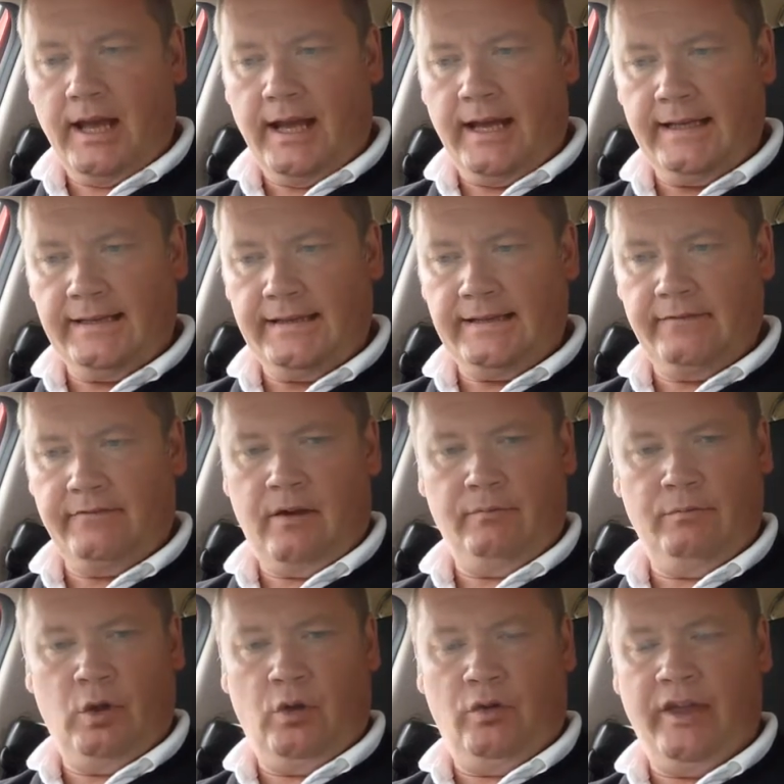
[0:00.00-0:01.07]
and if
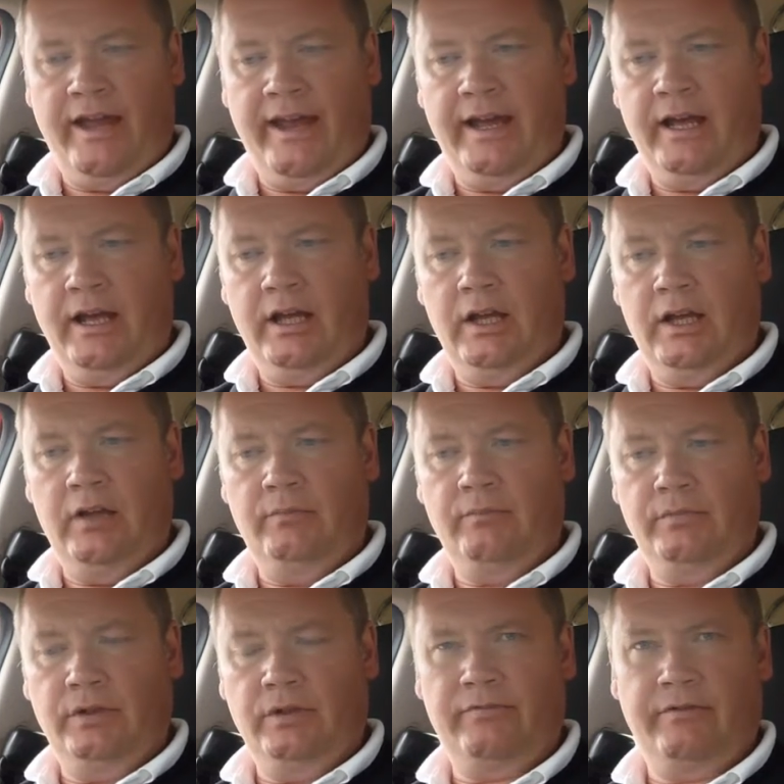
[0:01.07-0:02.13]
I'm not there
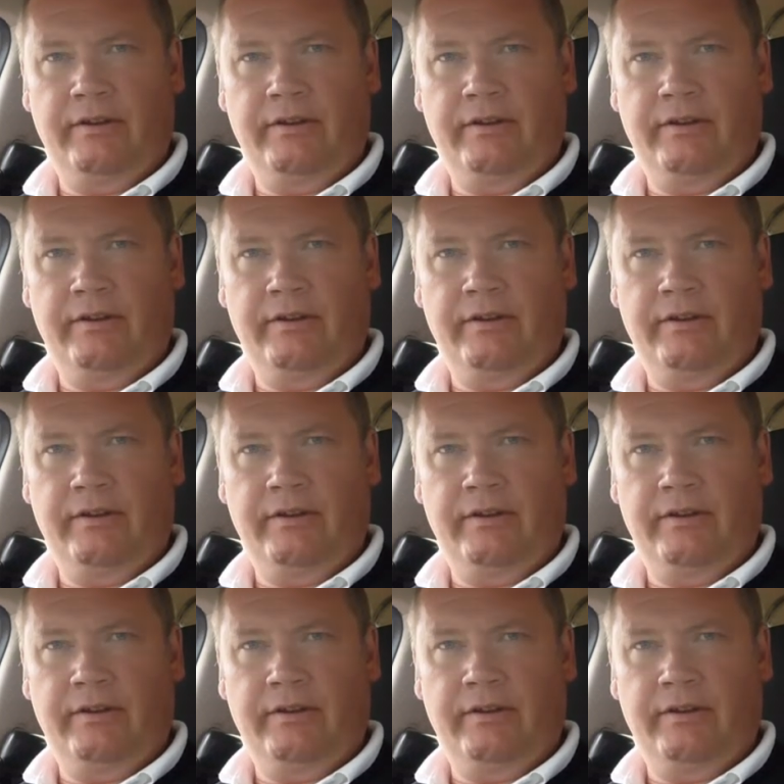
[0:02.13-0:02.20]
you're